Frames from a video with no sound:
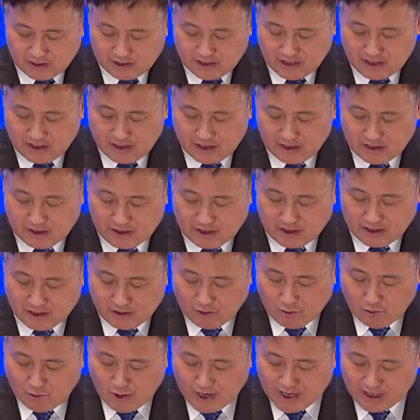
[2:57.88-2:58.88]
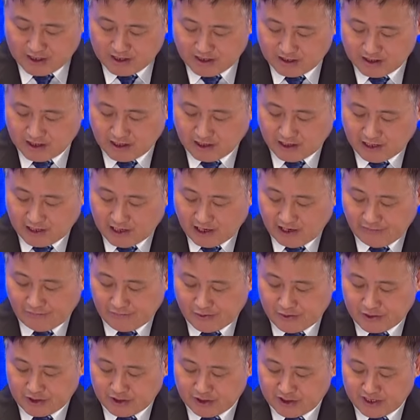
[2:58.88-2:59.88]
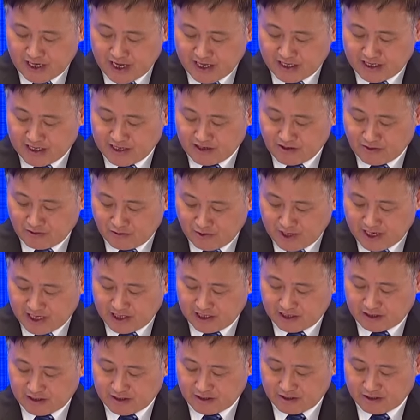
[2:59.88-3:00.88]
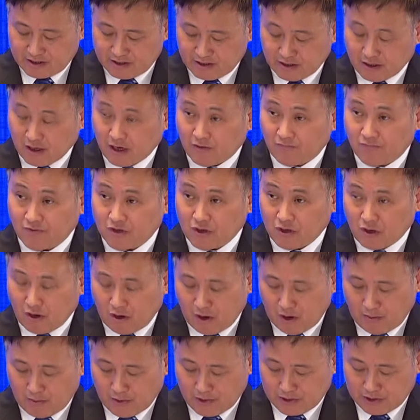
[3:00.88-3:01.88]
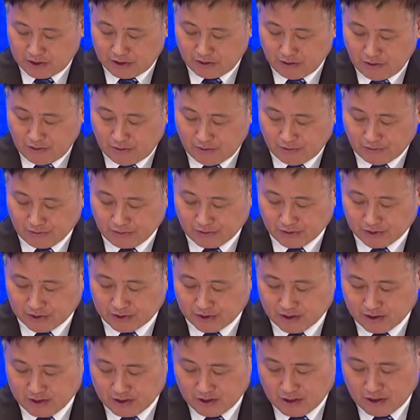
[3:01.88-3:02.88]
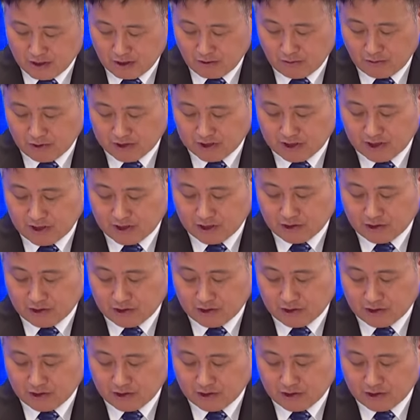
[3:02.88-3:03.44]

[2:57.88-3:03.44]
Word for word: The weighted average lending rate of corporate loans was